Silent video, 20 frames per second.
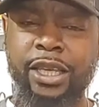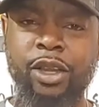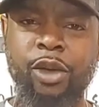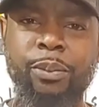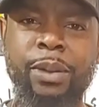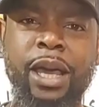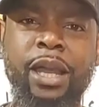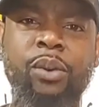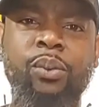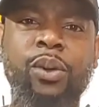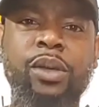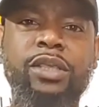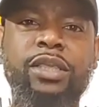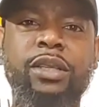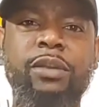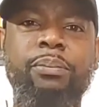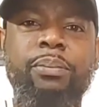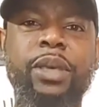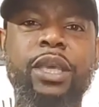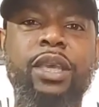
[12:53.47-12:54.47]
Nobody wants
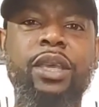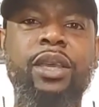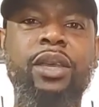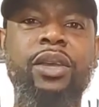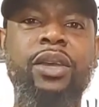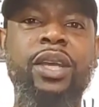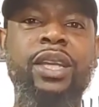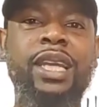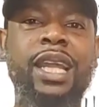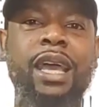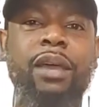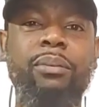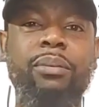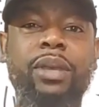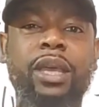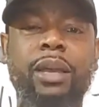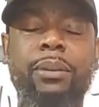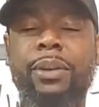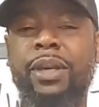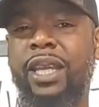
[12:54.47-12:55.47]
to be here and not
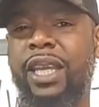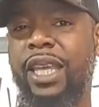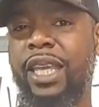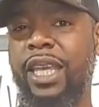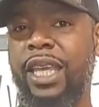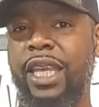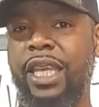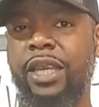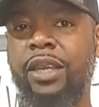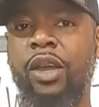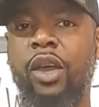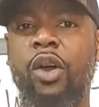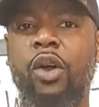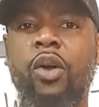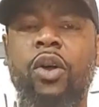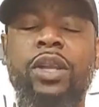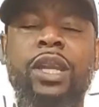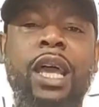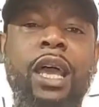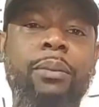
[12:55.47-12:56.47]
be able to eat
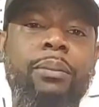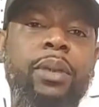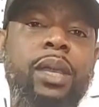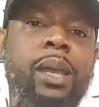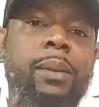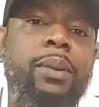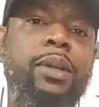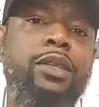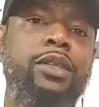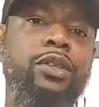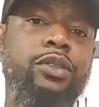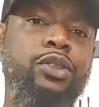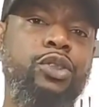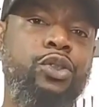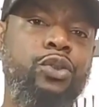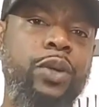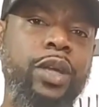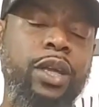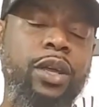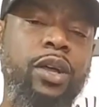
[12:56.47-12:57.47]
or not be able to
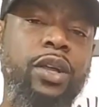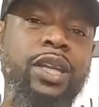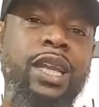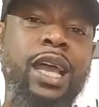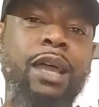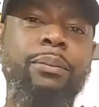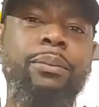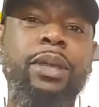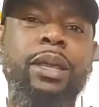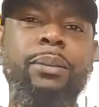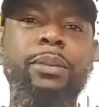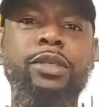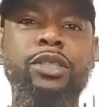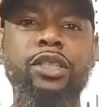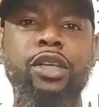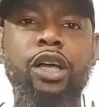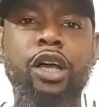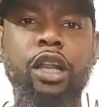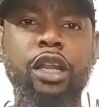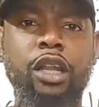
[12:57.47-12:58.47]
drink or not be able
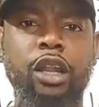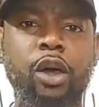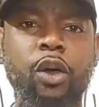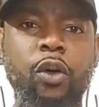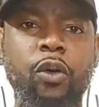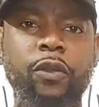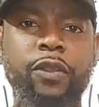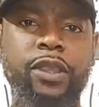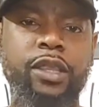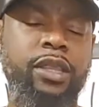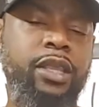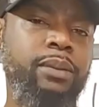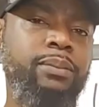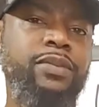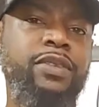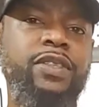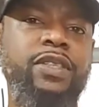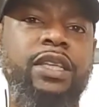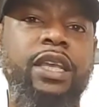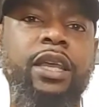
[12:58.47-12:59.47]
to clothe
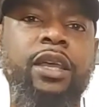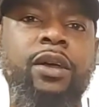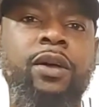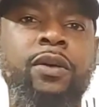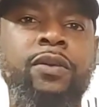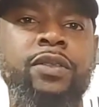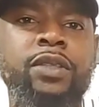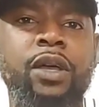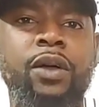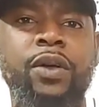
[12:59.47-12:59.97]
themselves.